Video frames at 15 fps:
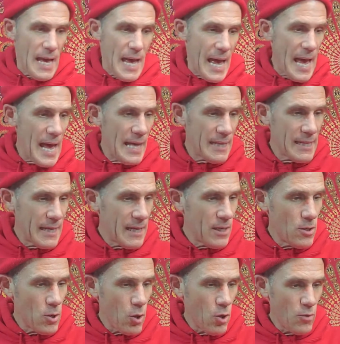And then
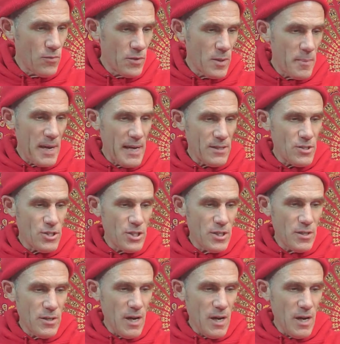over the past year,